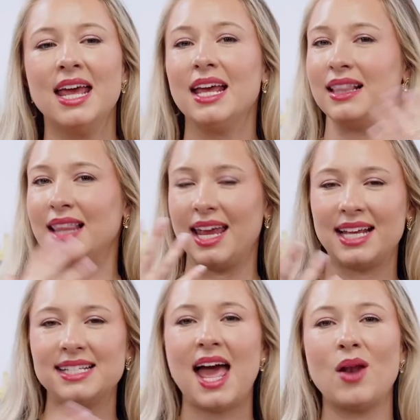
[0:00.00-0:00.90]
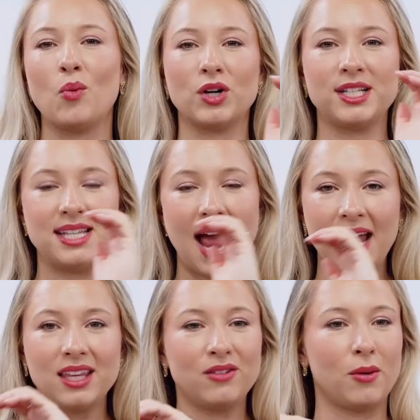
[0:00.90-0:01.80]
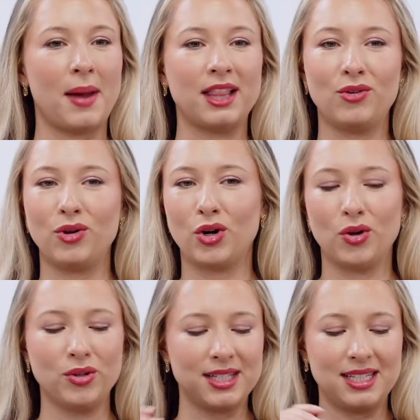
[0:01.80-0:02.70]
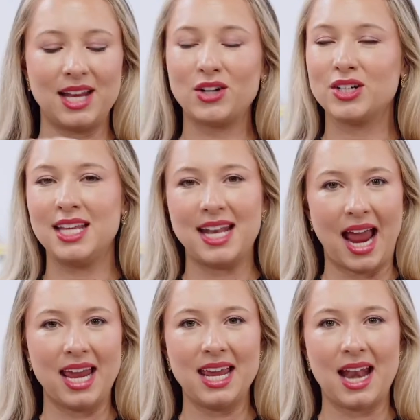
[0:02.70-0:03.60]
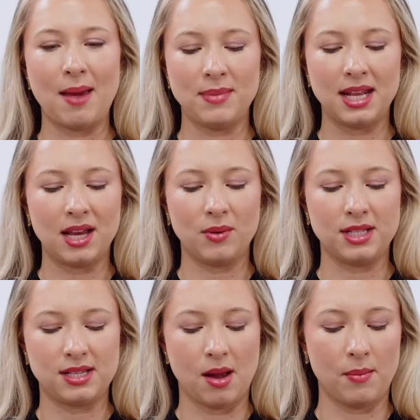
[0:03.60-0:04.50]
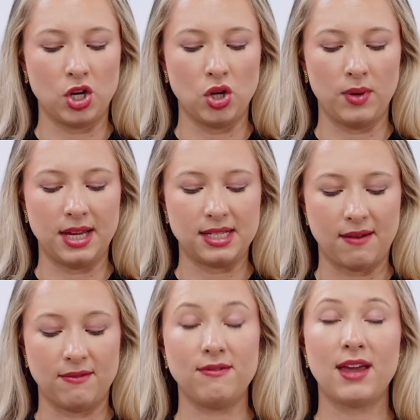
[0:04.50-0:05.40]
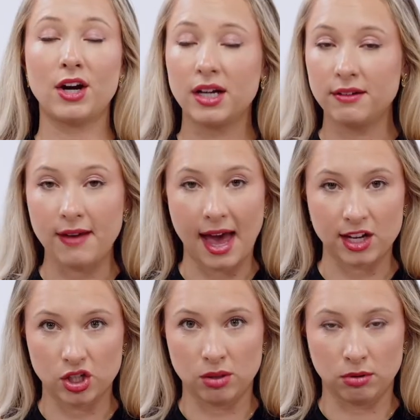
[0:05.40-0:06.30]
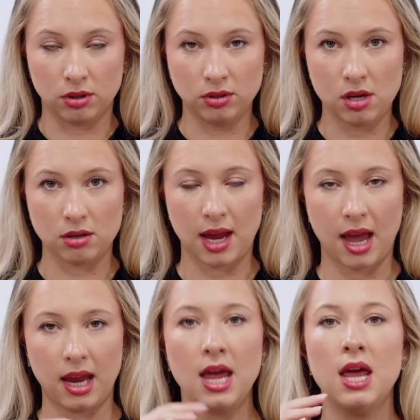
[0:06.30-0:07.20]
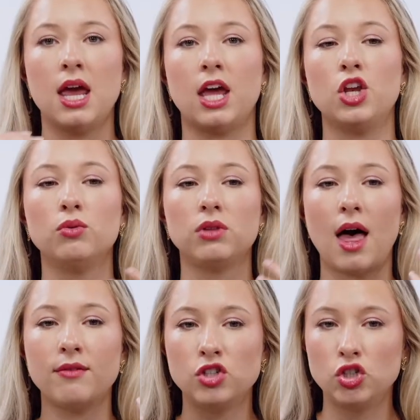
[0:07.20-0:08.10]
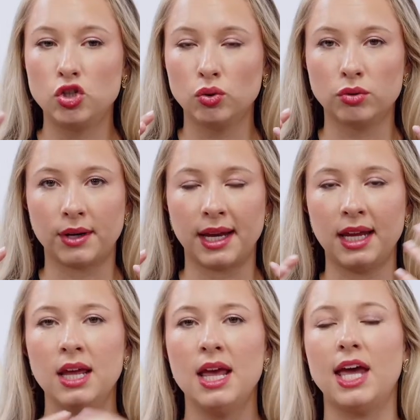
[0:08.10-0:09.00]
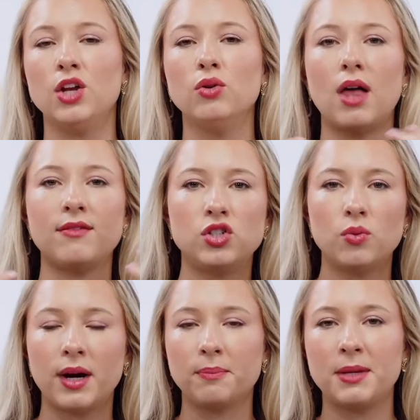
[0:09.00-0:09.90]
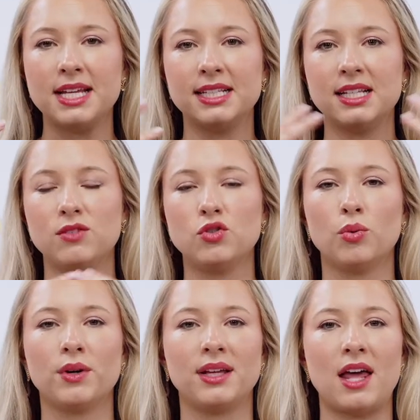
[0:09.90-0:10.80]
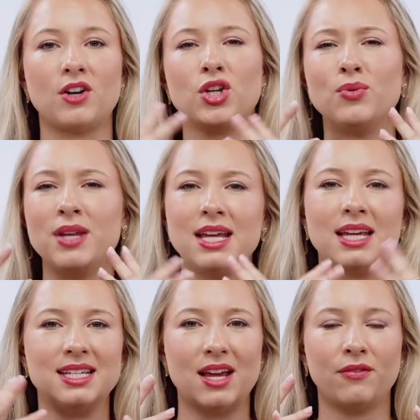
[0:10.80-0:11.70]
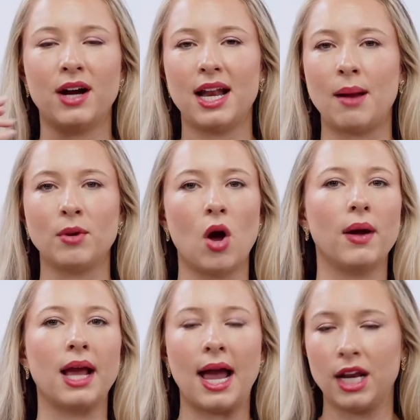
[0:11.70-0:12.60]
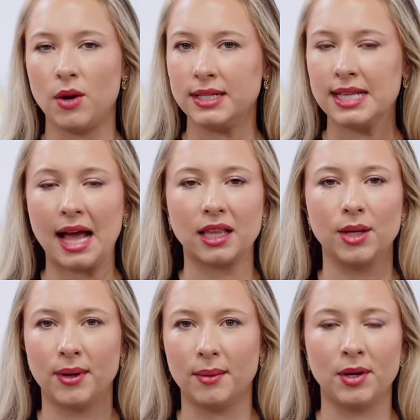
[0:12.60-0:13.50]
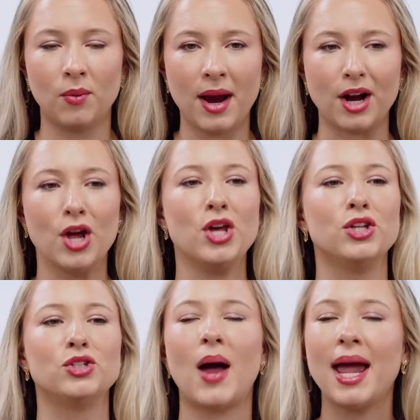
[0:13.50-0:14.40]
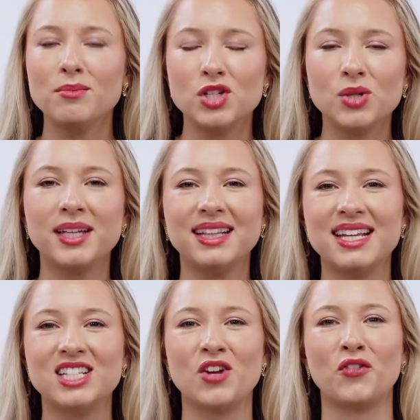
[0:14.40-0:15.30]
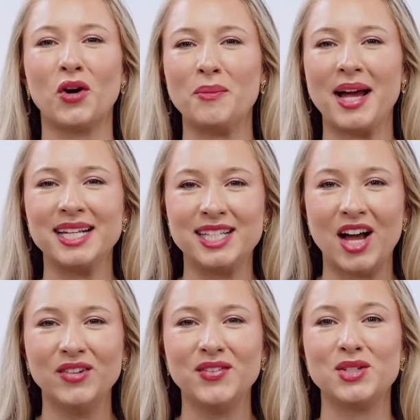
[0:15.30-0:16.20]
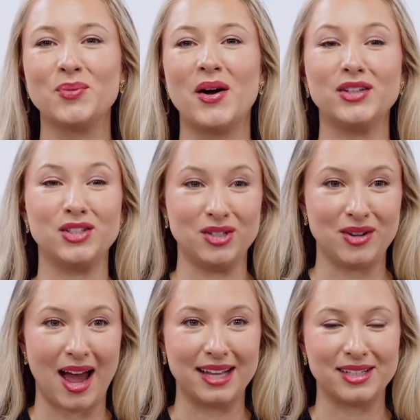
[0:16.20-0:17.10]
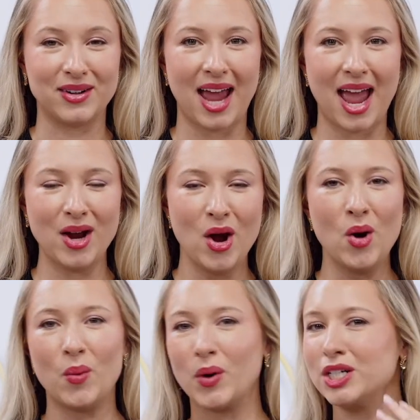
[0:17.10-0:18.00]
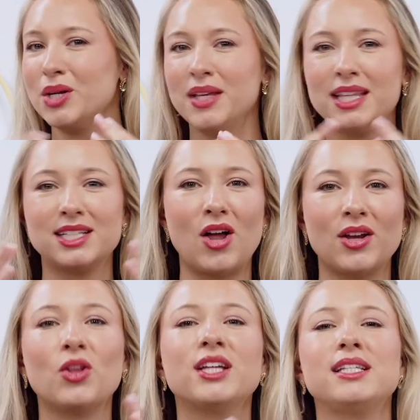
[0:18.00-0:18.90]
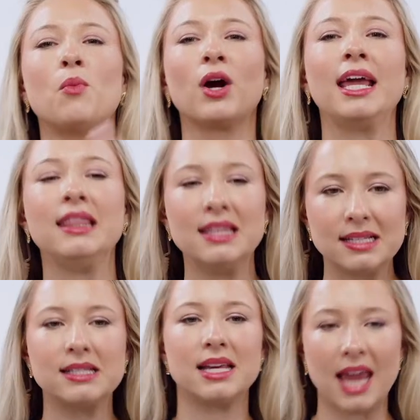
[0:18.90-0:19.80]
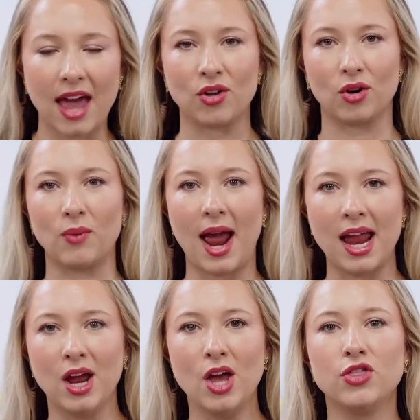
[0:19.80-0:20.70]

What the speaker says: Like I said, we're styling for my little girls' dinner tonight, and I'm meeting with someone who is very fashionable, okay, and who loves jewelry and who loves to wear pieces of jewelry that are unique and different, and I'm going, I know exactly what I'm going to wear. So I'm doing this for myself as well as you guys, okay? We're doing this all, listen, we're in this together, right?